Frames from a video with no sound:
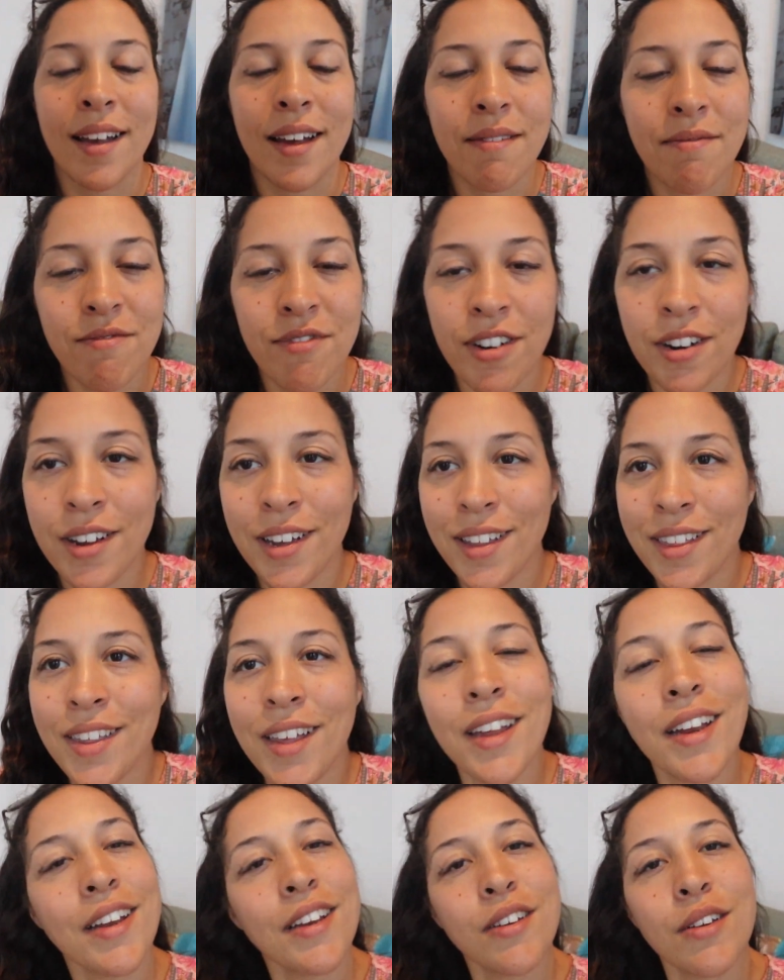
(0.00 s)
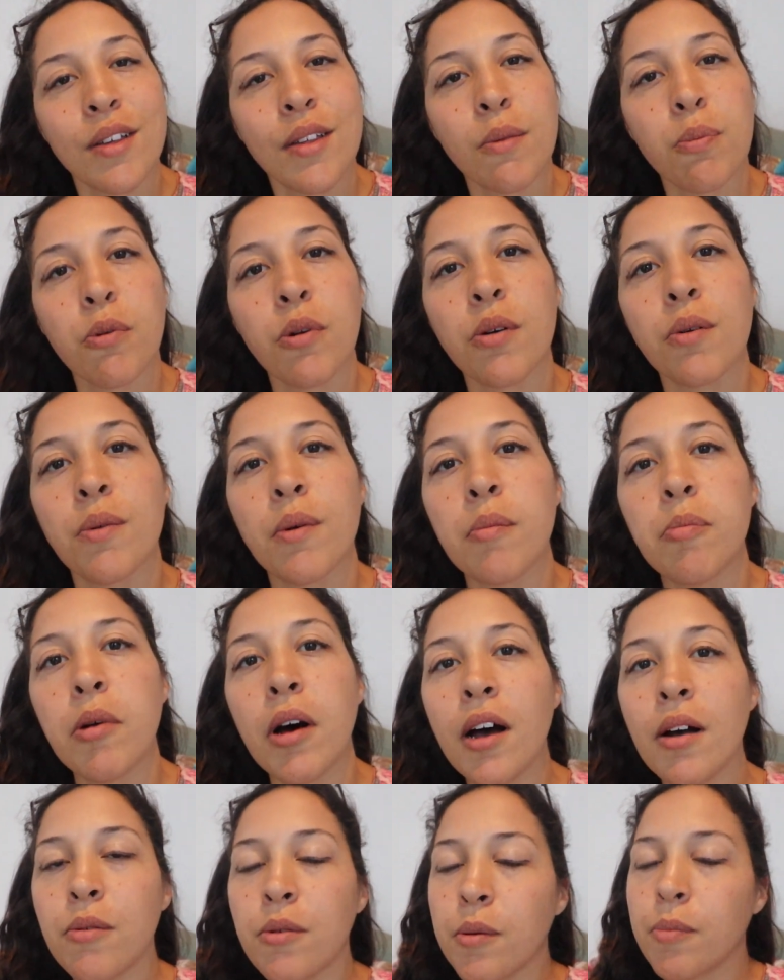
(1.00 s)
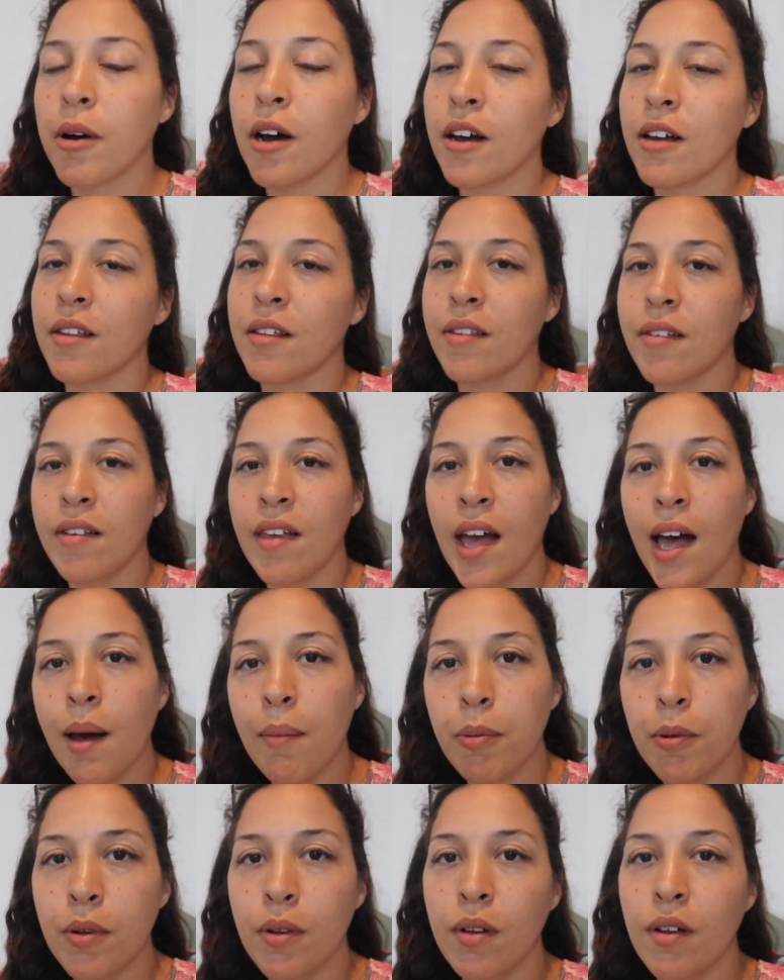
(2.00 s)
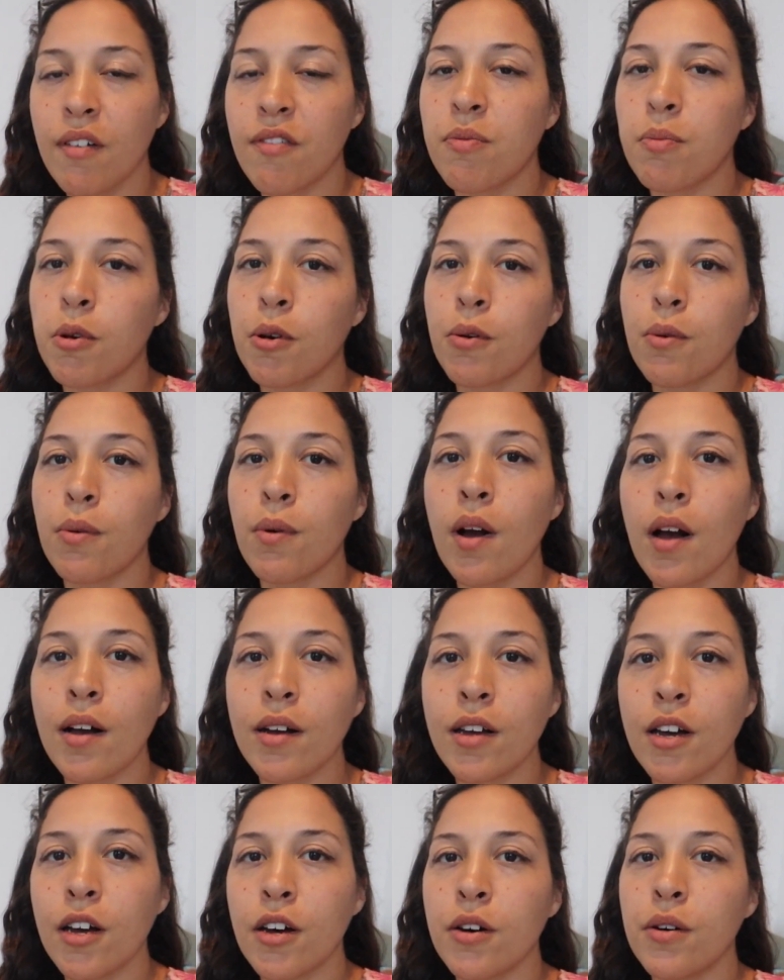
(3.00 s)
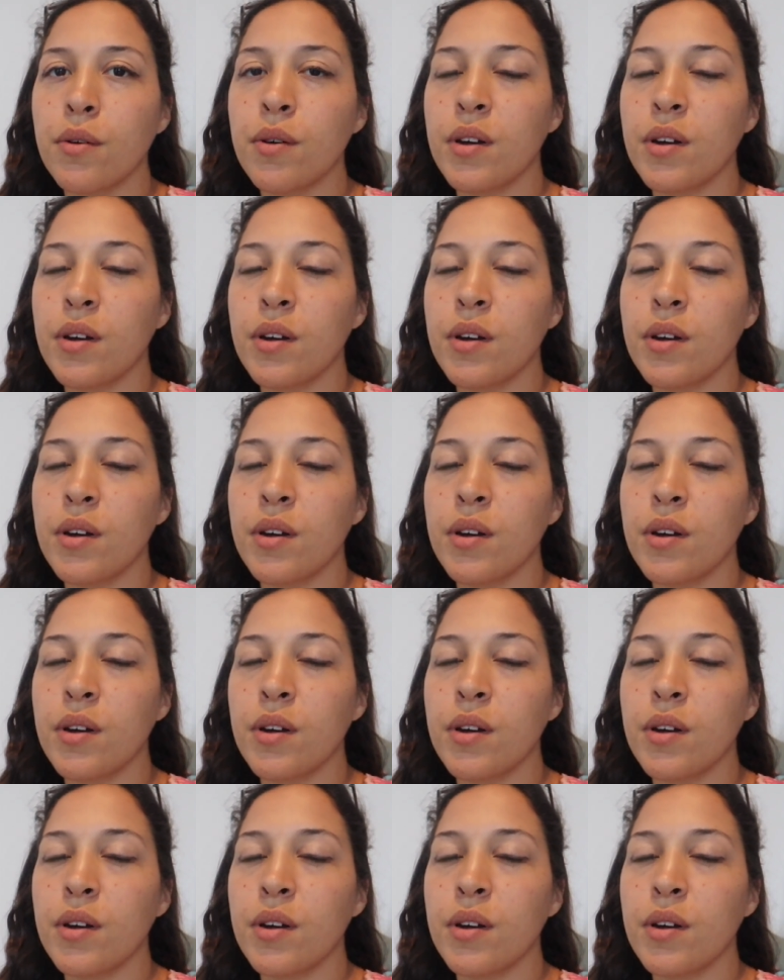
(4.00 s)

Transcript: I'm very excited to explore Rabat. Rabat is the capital of Morocco.